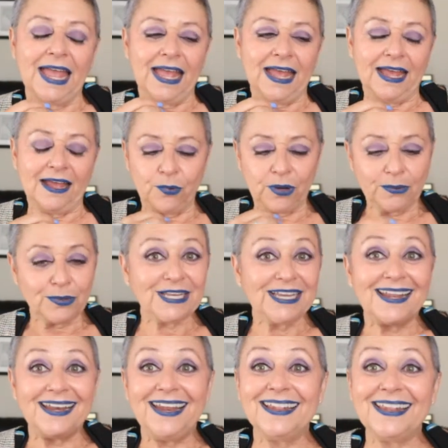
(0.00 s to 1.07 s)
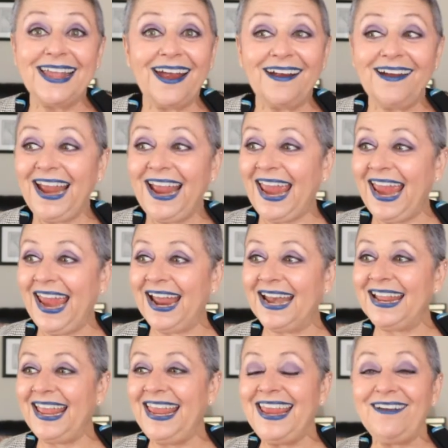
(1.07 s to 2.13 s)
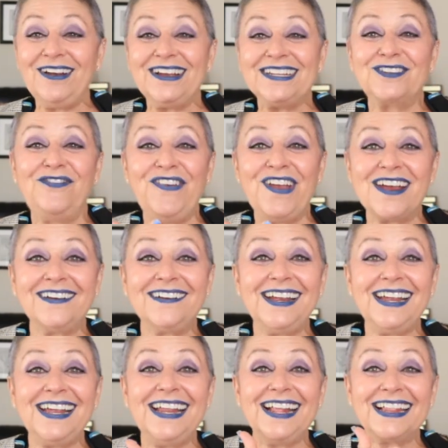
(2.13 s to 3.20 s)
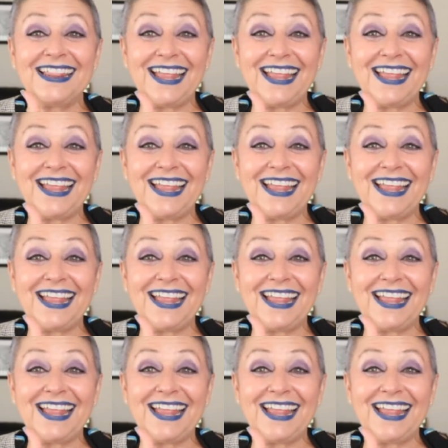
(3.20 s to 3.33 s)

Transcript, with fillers: we would get in there and he was very